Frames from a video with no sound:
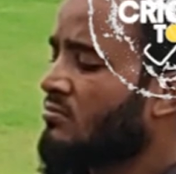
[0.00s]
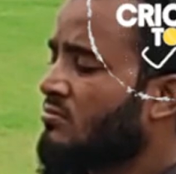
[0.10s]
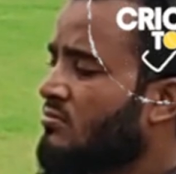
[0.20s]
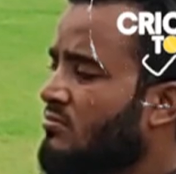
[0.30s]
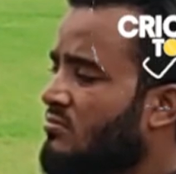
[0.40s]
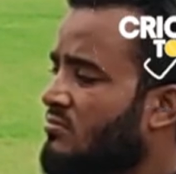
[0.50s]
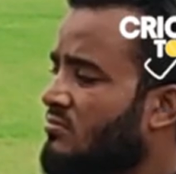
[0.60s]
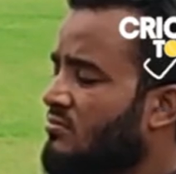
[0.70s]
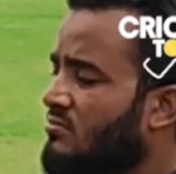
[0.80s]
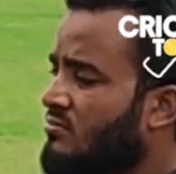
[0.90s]

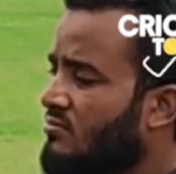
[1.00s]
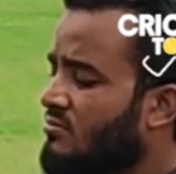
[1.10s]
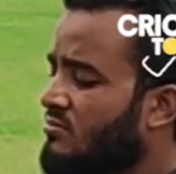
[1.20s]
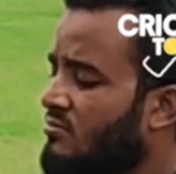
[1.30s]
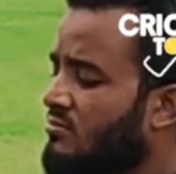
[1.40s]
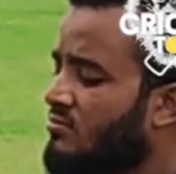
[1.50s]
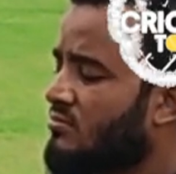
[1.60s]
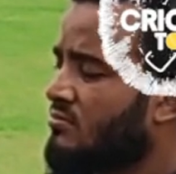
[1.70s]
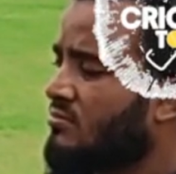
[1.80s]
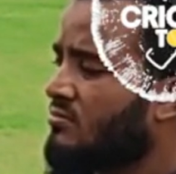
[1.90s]

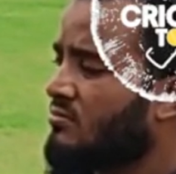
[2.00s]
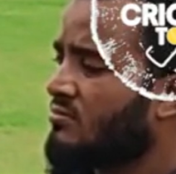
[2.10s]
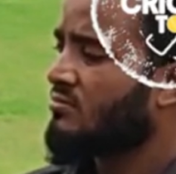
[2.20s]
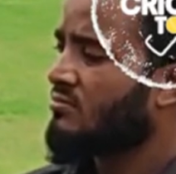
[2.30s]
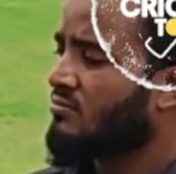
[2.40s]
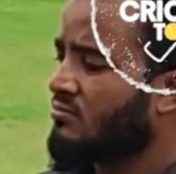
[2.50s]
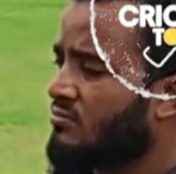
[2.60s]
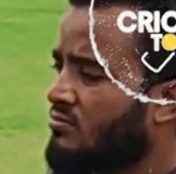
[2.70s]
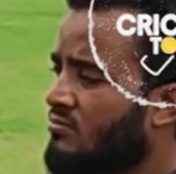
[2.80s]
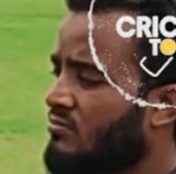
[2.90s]

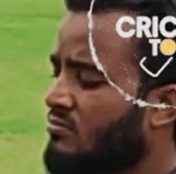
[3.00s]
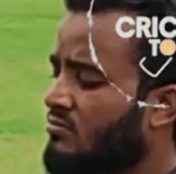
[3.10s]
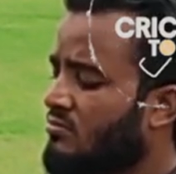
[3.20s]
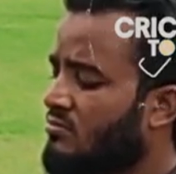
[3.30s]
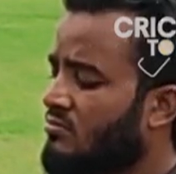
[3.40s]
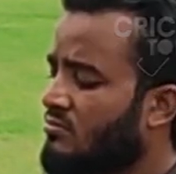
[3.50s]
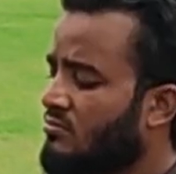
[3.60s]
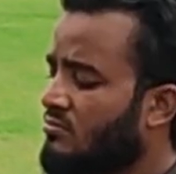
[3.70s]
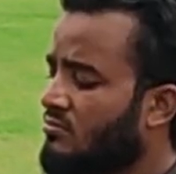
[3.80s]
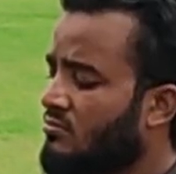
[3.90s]

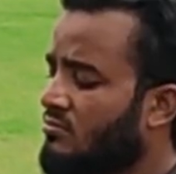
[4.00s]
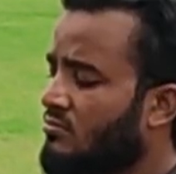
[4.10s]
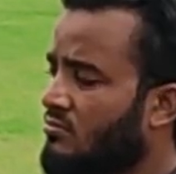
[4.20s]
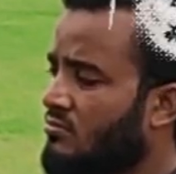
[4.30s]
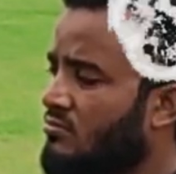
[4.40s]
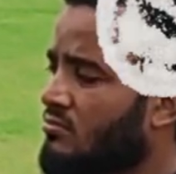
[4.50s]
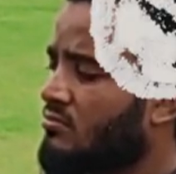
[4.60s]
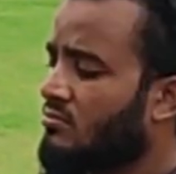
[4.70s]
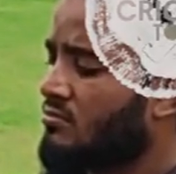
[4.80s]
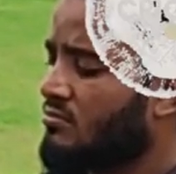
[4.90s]

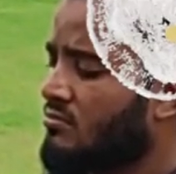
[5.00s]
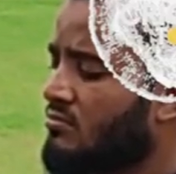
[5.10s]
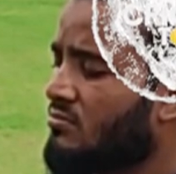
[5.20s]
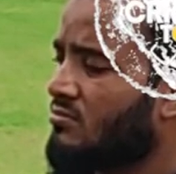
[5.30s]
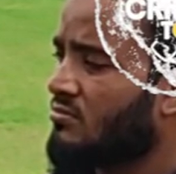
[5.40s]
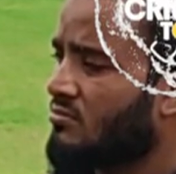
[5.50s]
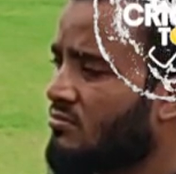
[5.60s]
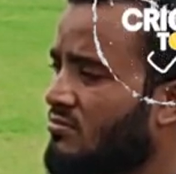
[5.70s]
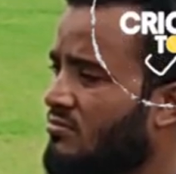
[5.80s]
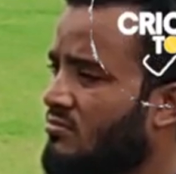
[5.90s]

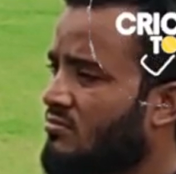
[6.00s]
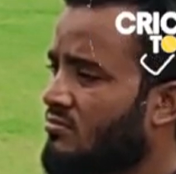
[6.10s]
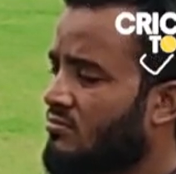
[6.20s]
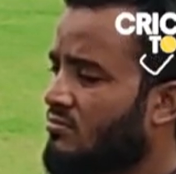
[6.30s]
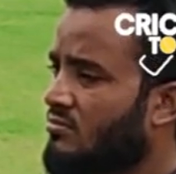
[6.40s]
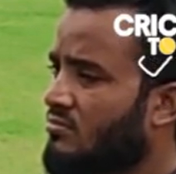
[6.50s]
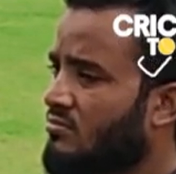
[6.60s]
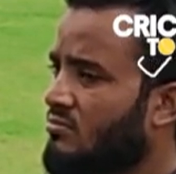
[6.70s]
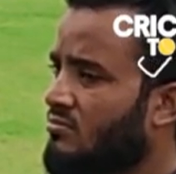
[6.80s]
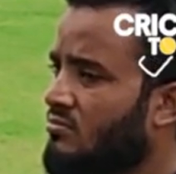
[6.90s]

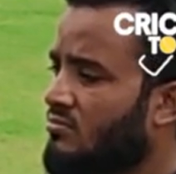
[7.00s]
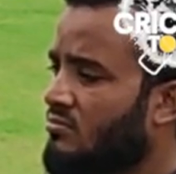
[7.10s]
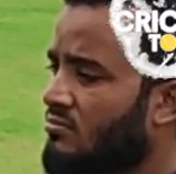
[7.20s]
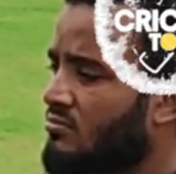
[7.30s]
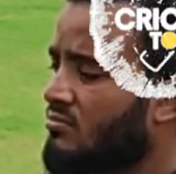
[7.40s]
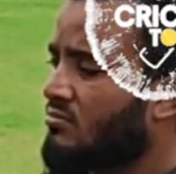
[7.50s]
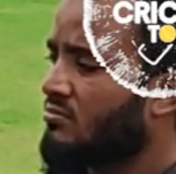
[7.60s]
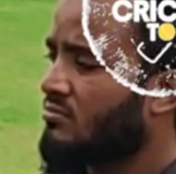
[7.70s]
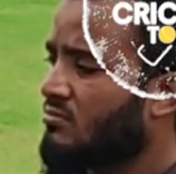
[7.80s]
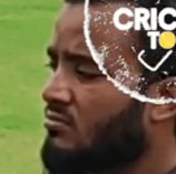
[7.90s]
This person isn't speaking.